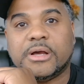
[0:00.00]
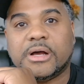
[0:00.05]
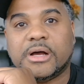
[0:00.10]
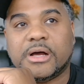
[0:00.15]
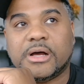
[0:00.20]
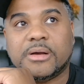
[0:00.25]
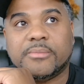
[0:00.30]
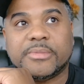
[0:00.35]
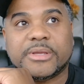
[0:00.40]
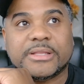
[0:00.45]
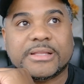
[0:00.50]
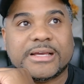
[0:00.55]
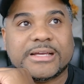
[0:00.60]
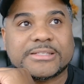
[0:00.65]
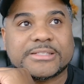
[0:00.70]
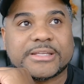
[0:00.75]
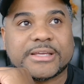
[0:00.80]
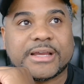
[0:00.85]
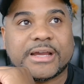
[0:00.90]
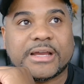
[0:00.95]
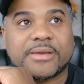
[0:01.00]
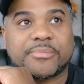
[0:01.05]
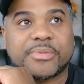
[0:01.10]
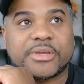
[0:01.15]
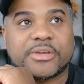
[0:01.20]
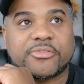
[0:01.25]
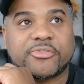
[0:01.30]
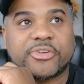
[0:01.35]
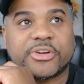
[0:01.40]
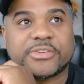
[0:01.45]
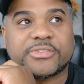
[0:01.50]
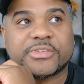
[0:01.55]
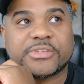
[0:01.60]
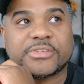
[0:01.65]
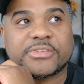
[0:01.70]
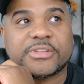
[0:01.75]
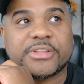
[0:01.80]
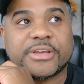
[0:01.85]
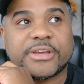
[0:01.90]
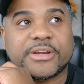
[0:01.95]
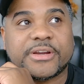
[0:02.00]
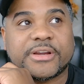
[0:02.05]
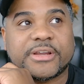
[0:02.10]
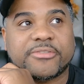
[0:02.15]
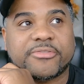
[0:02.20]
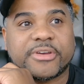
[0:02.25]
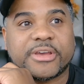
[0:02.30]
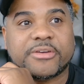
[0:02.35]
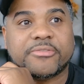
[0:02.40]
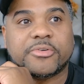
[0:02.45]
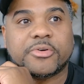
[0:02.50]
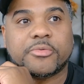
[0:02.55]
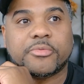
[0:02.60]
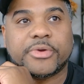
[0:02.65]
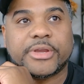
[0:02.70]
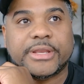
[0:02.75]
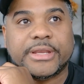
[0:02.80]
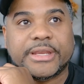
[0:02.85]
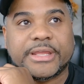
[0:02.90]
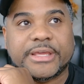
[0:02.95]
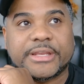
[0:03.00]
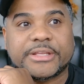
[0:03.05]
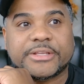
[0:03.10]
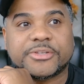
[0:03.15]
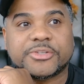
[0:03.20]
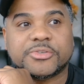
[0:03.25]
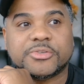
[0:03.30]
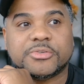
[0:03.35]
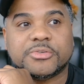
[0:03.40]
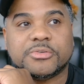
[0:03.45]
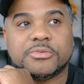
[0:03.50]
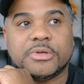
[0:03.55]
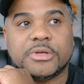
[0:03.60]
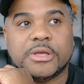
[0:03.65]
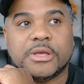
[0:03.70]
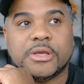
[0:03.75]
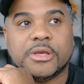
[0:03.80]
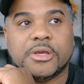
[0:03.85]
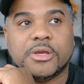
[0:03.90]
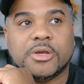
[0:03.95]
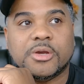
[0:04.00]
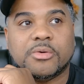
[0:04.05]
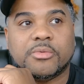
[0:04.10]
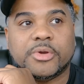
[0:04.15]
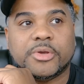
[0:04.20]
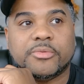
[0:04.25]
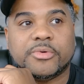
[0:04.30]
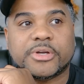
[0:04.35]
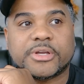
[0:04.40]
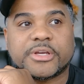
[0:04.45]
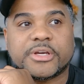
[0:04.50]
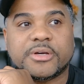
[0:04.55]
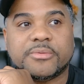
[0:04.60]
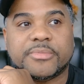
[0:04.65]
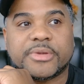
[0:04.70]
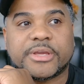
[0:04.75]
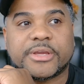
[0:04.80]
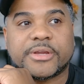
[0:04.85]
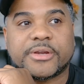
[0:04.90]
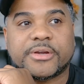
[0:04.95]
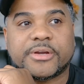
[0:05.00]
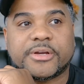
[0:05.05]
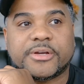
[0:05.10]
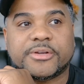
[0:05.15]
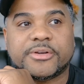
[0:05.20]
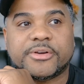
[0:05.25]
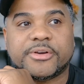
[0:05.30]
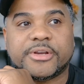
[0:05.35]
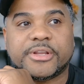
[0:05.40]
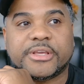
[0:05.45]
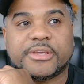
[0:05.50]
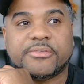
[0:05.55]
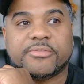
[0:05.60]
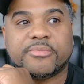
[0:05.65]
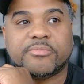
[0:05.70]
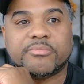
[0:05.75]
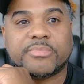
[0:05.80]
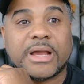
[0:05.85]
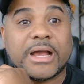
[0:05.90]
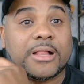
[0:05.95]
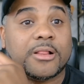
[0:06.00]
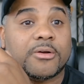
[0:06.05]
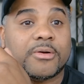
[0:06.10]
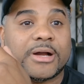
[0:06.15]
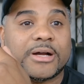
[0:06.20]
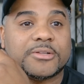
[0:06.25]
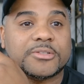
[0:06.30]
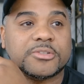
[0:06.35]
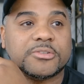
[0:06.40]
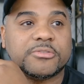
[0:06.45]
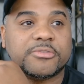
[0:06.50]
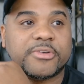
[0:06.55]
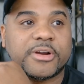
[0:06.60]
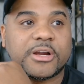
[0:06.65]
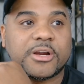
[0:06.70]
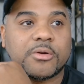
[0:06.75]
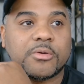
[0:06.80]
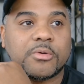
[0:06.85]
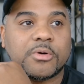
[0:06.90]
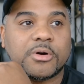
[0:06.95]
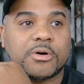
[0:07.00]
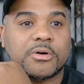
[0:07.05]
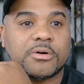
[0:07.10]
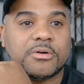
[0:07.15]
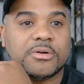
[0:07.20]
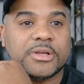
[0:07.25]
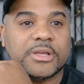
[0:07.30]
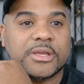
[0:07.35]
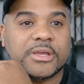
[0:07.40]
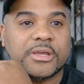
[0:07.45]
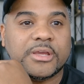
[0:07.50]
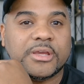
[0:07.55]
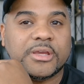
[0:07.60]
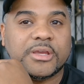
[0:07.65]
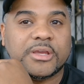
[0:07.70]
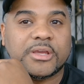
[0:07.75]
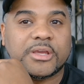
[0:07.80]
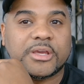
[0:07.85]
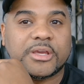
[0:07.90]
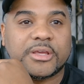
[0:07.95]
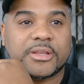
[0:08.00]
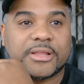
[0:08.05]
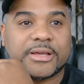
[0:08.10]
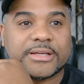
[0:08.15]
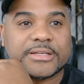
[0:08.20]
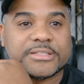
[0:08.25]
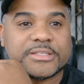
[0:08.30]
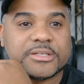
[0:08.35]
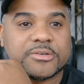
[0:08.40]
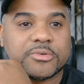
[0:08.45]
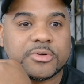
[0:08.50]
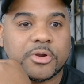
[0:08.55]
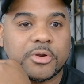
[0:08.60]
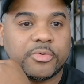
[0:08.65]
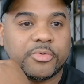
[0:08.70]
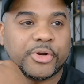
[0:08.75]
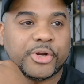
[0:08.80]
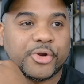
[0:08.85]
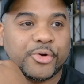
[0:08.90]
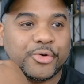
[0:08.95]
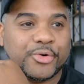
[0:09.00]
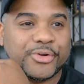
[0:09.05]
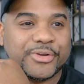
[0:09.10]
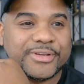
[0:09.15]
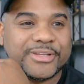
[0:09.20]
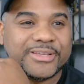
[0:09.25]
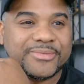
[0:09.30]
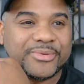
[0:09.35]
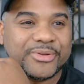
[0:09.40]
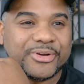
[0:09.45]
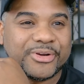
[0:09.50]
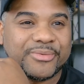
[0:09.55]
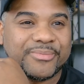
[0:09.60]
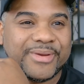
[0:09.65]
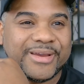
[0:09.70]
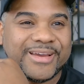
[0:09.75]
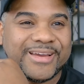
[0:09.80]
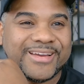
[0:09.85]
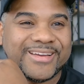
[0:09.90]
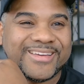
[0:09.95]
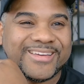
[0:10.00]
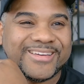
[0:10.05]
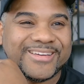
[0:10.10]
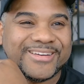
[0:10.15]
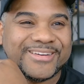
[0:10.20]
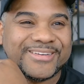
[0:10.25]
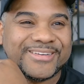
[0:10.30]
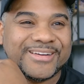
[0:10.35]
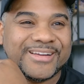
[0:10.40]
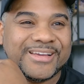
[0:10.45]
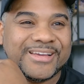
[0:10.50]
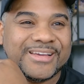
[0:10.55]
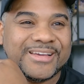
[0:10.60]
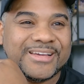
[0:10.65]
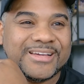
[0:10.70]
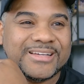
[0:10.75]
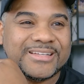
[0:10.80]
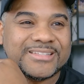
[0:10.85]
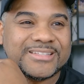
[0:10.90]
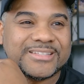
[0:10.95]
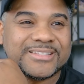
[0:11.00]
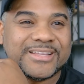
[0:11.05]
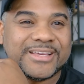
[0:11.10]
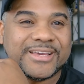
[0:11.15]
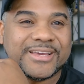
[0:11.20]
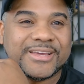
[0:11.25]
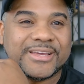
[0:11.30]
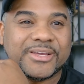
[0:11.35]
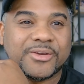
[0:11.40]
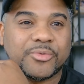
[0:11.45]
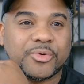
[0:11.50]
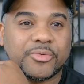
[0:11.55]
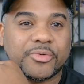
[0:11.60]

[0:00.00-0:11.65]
elastic IP addresses there. If ever we needed to, we would come here underneath Palo Alto Firewall. And like I said, we're going deep in our bag here today.